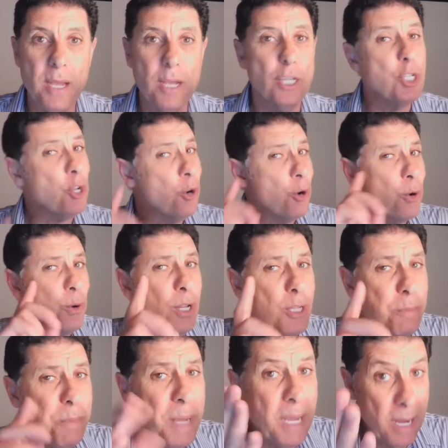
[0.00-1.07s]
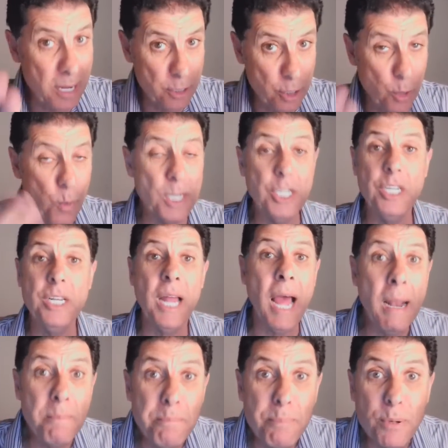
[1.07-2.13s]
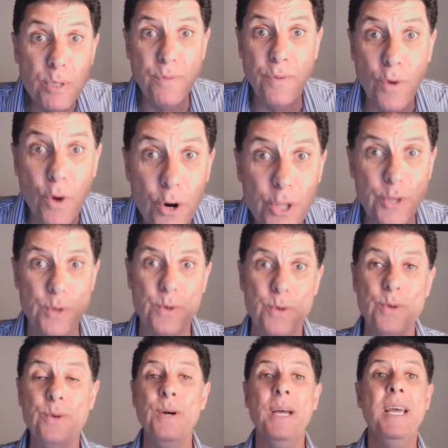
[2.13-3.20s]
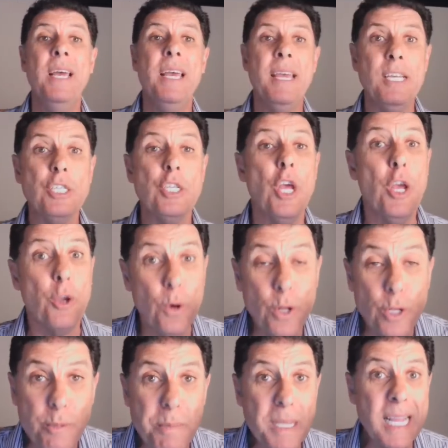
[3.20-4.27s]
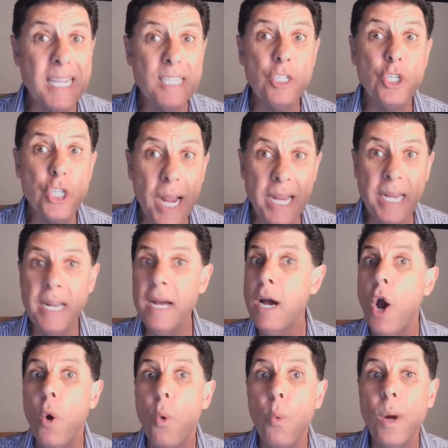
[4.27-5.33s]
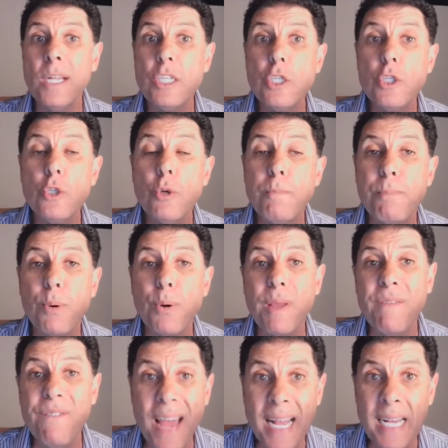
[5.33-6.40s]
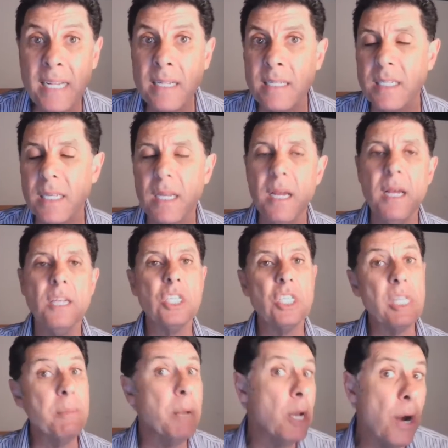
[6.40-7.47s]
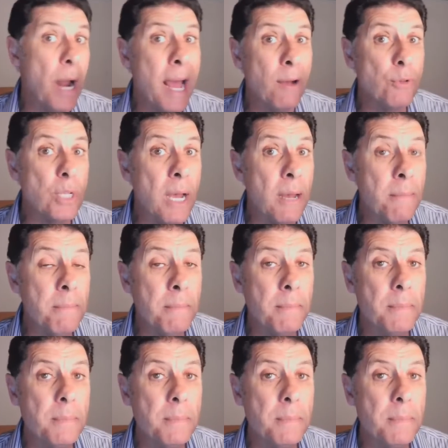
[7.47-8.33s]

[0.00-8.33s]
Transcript: So could it be, and the question I put for you is, could it be that China wants to prevent similar outcome?